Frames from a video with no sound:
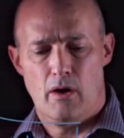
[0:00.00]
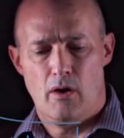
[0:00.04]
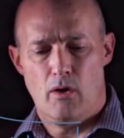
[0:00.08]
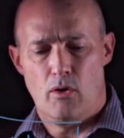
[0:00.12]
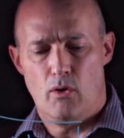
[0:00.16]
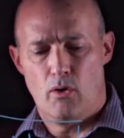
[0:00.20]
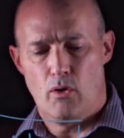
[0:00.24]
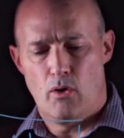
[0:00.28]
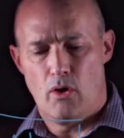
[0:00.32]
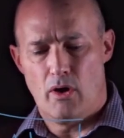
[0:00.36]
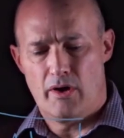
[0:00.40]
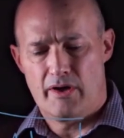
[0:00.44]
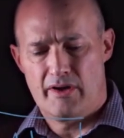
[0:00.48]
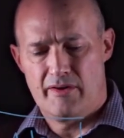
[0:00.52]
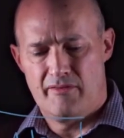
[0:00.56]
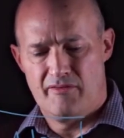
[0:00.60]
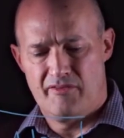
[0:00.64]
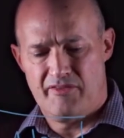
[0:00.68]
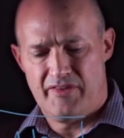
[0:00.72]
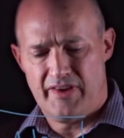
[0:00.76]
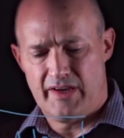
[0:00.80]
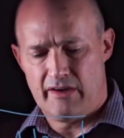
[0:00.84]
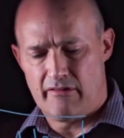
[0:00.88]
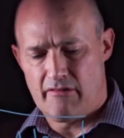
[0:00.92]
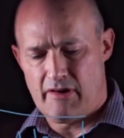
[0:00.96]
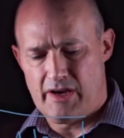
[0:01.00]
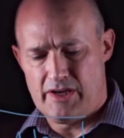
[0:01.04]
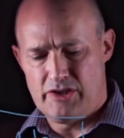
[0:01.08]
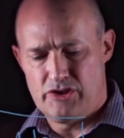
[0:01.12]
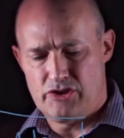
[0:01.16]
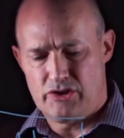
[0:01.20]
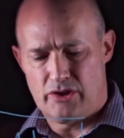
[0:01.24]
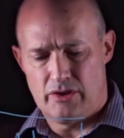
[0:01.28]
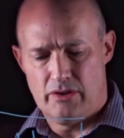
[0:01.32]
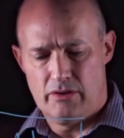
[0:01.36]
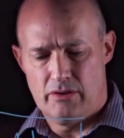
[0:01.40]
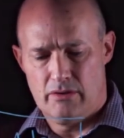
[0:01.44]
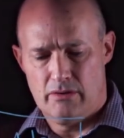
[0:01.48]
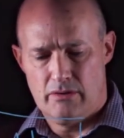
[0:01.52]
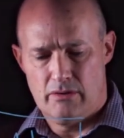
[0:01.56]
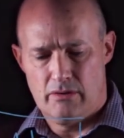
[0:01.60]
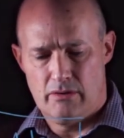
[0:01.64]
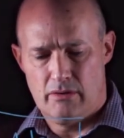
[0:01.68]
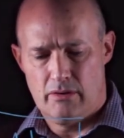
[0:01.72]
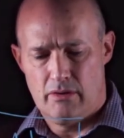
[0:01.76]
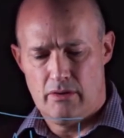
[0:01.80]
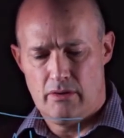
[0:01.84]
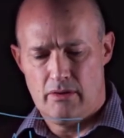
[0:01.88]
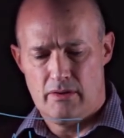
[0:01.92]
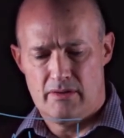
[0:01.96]
or configuration
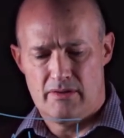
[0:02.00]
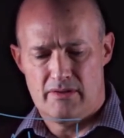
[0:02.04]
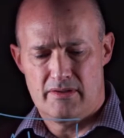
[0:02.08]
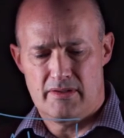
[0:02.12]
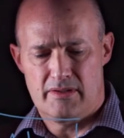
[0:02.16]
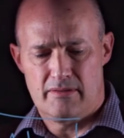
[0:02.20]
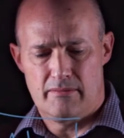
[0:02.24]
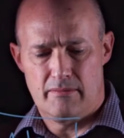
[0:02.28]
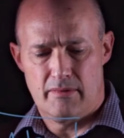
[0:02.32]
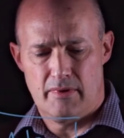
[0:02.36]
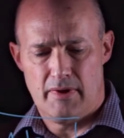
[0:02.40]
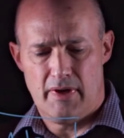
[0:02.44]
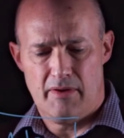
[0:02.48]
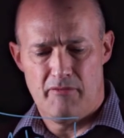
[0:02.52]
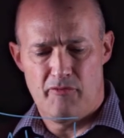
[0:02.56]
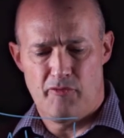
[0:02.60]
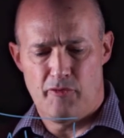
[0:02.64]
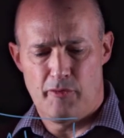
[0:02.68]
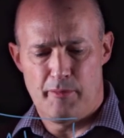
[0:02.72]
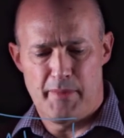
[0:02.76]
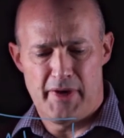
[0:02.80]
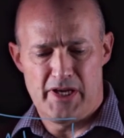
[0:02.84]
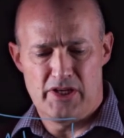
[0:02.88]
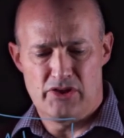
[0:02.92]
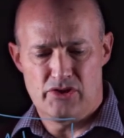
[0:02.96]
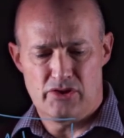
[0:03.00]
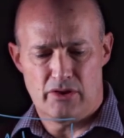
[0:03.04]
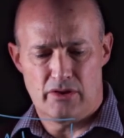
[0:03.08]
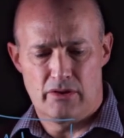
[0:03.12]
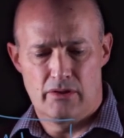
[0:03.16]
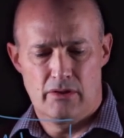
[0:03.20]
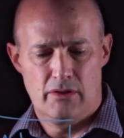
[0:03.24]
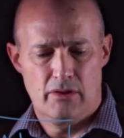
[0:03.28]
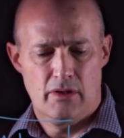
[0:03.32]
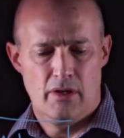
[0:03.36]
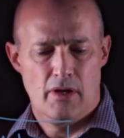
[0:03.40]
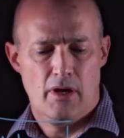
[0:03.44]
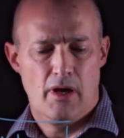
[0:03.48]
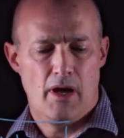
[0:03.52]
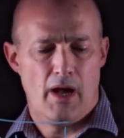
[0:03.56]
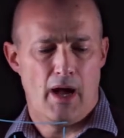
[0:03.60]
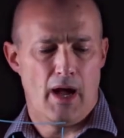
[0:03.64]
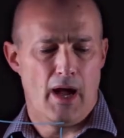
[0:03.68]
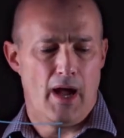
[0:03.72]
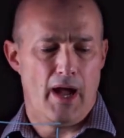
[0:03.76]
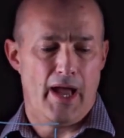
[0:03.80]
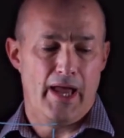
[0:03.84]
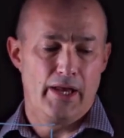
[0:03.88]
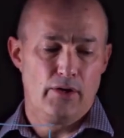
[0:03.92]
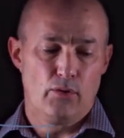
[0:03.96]
information
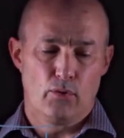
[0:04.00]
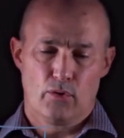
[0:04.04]
uh, in